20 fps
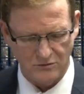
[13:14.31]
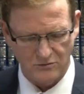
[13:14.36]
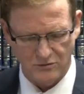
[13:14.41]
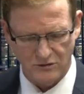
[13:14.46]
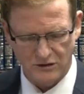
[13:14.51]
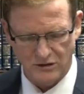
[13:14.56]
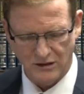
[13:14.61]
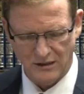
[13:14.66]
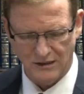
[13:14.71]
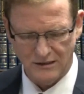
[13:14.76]

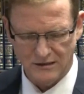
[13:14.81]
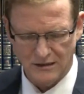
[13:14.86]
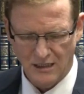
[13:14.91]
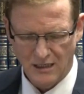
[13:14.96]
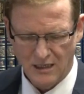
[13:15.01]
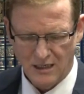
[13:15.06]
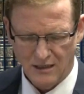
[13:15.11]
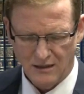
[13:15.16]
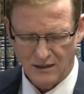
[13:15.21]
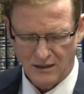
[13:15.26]
which is
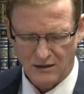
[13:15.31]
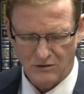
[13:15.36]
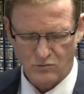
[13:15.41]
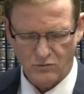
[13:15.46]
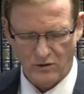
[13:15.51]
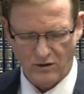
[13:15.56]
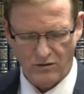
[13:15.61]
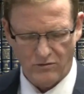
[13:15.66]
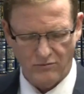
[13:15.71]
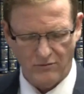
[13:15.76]
that
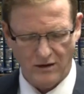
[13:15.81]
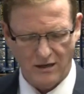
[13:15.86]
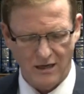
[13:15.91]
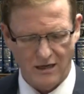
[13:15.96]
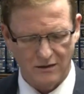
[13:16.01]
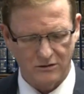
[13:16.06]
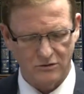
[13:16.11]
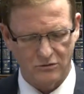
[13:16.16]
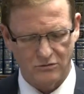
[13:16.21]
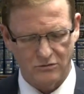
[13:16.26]
with
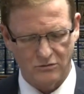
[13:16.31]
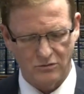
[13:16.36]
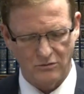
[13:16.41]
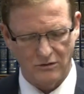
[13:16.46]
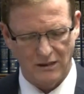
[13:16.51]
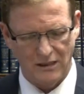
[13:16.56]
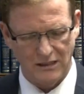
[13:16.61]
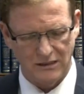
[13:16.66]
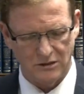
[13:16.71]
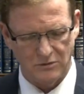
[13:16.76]
regard to
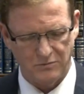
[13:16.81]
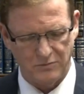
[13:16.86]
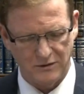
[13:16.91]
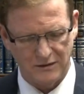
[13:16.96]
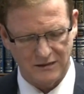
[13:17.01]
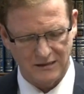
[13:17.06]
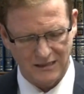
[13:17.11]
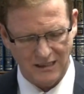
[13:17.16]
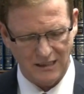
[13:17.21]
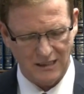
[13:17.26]
his
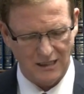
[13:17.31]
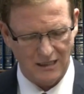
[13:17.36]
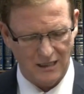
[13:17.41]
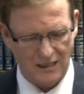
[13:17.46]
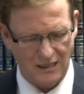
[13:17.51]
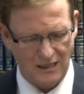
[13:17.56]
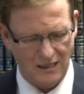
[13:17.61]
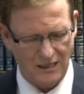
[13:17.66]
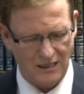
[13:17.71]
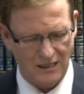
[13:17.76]
particular
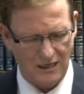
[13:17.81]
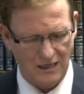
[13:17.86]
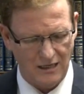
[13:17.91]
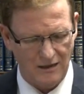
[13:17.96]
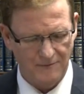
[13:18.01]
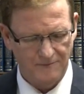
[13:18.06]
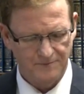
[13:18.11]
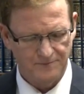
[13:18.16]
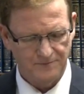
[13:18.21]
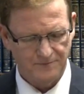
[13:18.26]
halacha,